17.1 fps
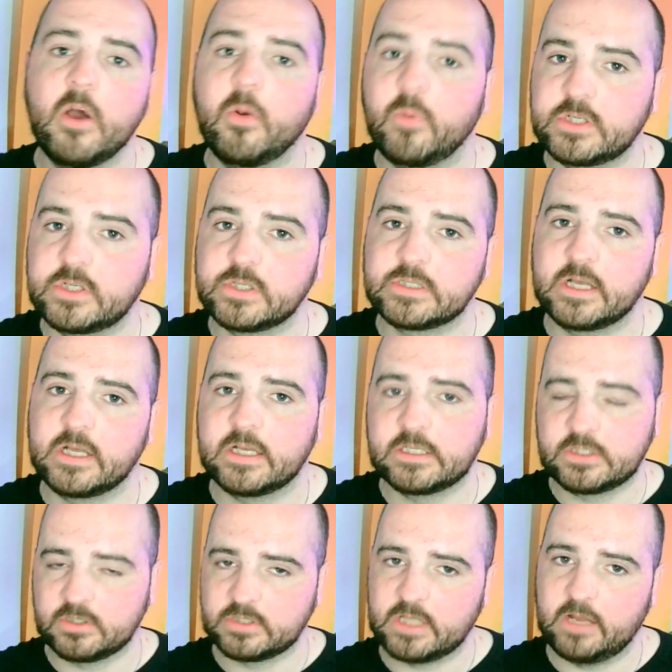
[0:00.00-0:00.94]
which is
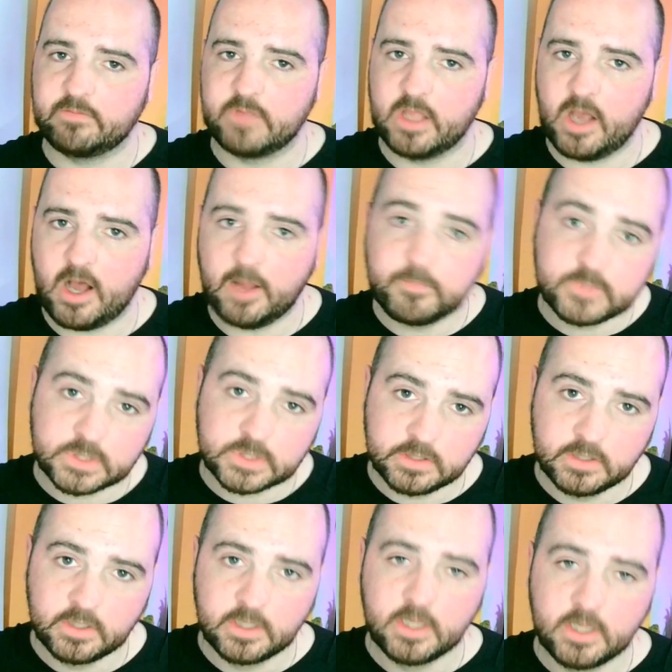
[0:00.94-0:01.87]
nice just to have the
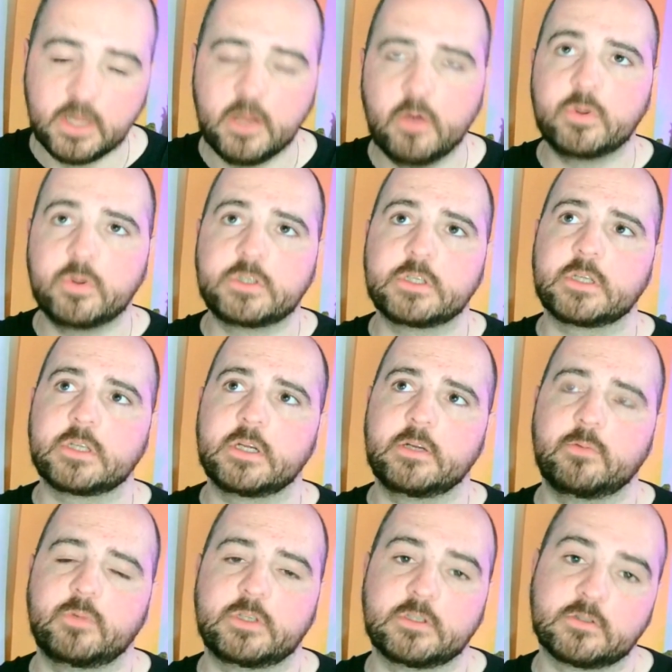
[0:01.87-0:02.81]
option, which
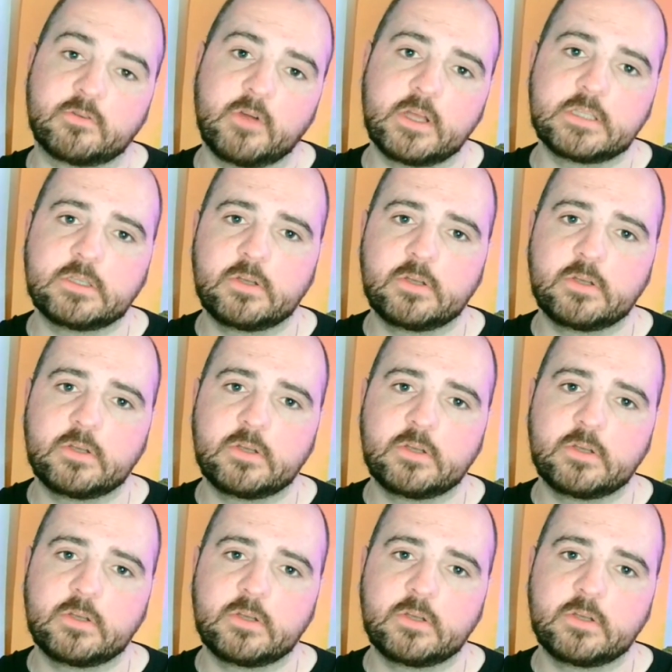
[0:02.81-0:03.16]
is great.